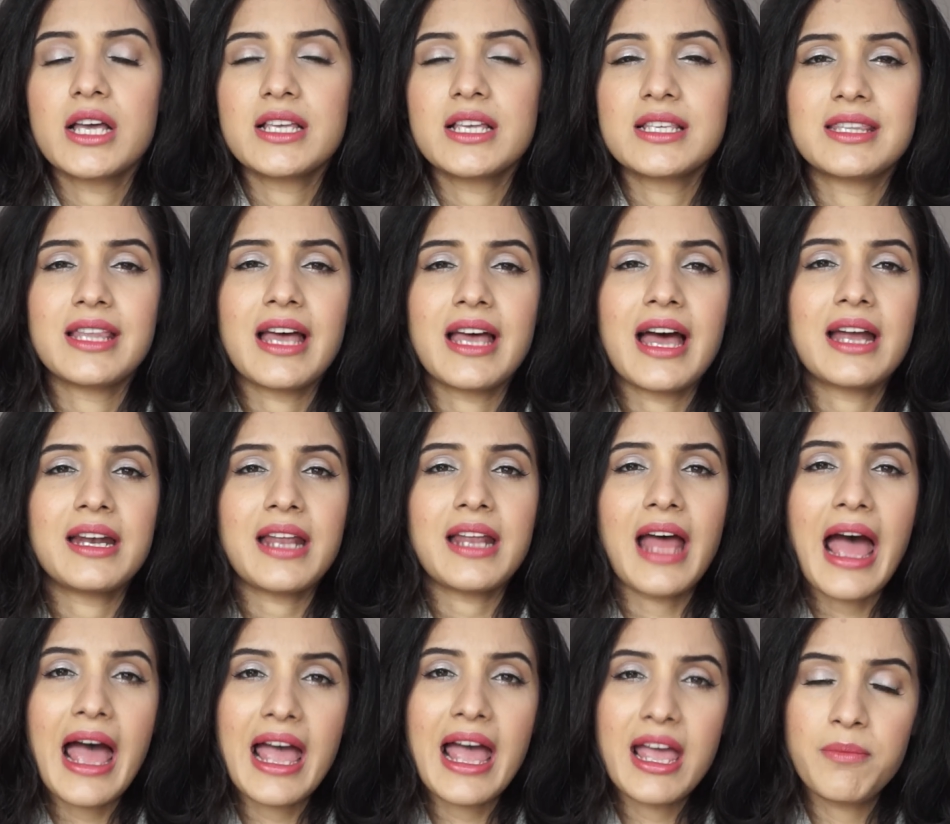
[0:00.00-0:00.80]
is
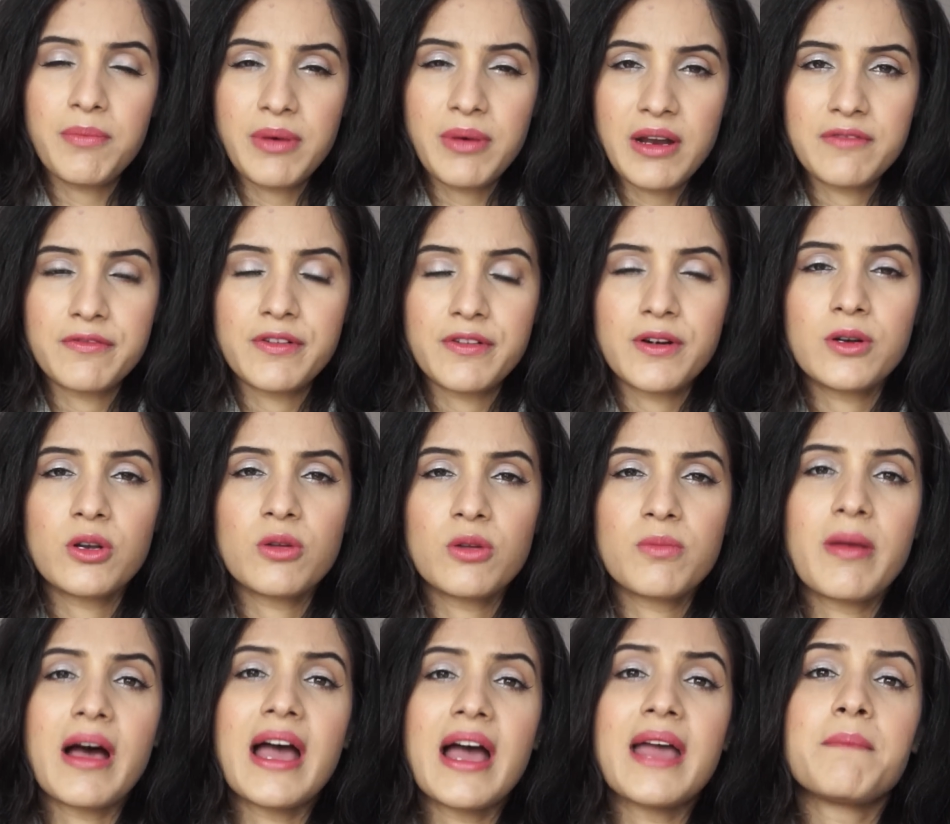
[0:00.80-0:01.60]
that I prefer
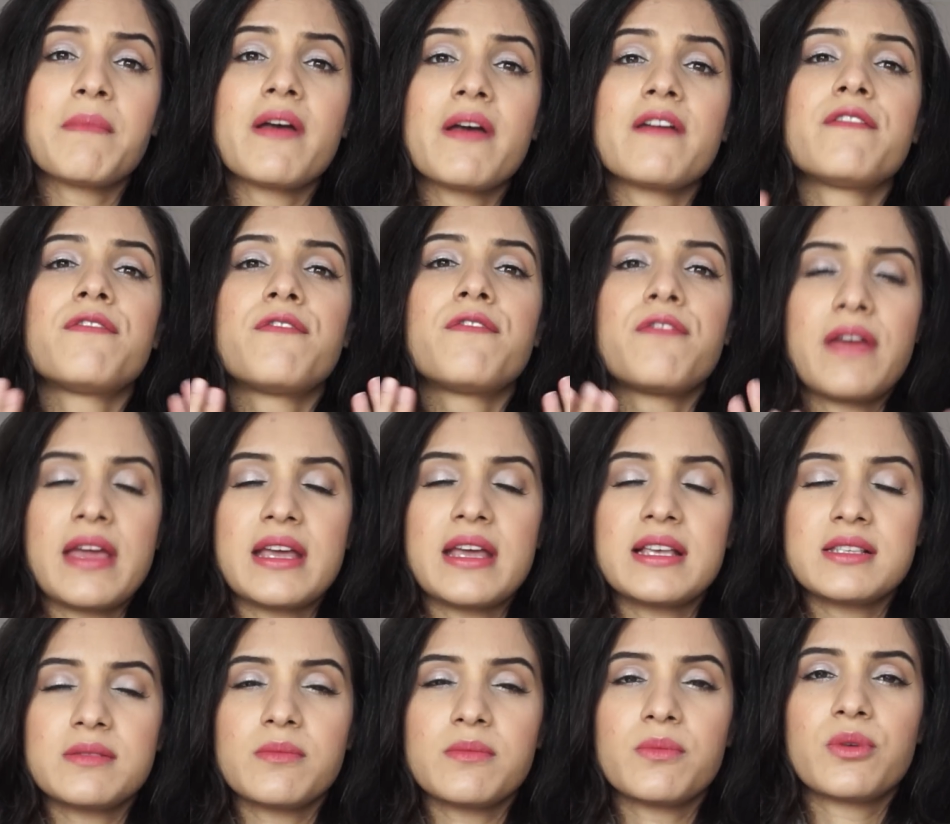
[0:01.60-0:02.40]
to buy my
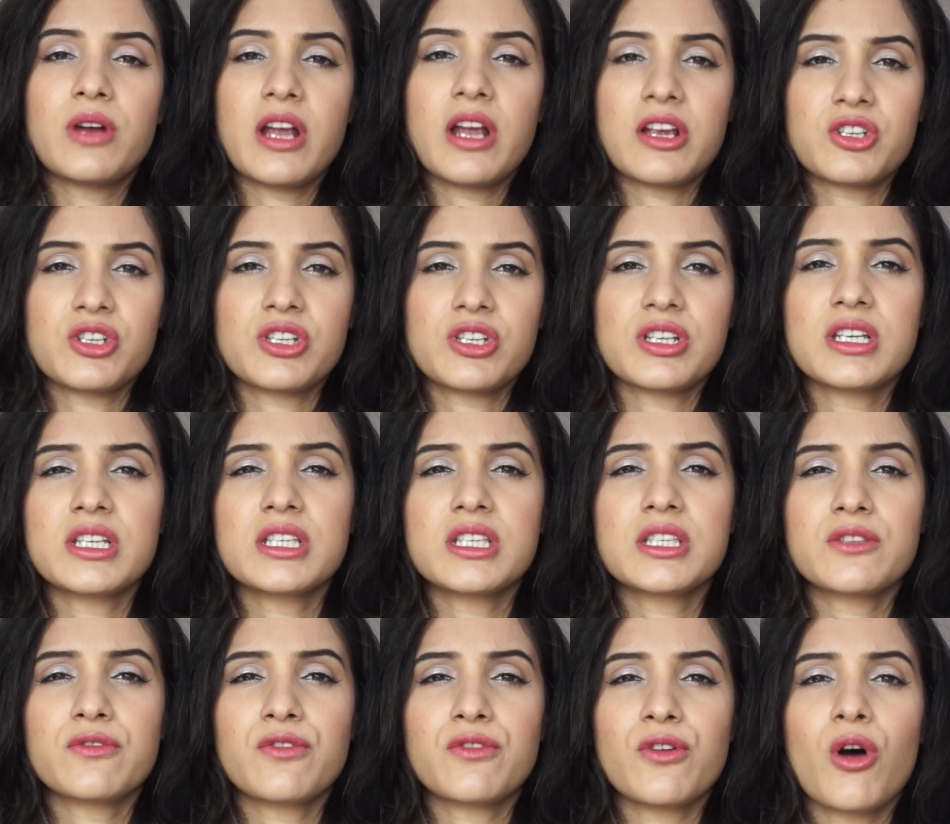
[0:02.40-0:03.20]
face
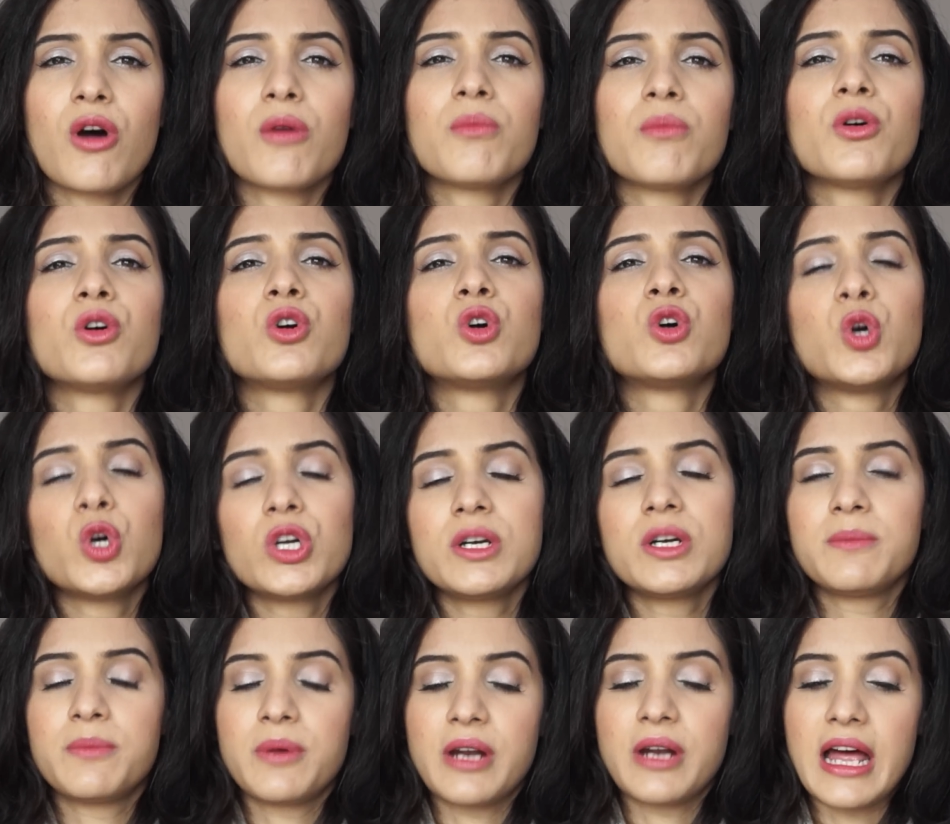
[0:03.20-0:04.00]
brushes from
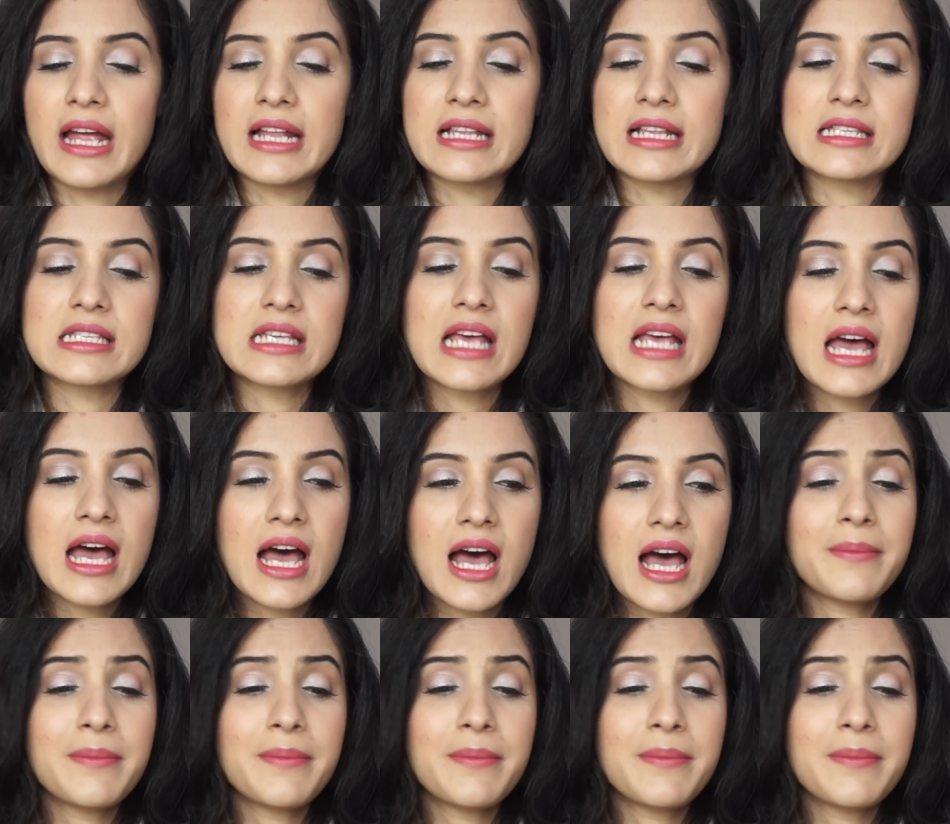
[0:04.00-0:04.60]
good brands.